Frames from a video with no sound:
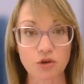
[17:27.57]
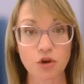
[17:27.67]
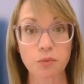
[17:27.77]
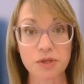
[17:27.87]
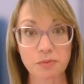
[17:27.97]

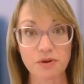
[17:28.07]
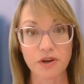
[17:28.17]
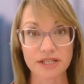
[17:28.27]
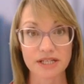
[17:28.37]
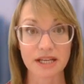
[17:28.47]
Groom was
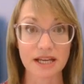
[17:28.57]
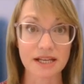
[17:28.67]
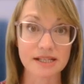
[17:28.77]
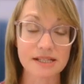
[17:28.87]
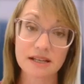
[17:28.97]
providing
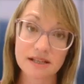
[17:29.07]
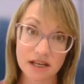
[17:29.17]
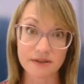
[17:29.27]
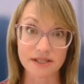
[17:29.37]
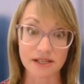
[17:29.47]
his
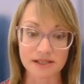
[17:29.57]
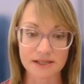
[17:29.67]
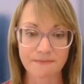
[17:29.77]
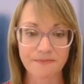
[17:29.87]
services.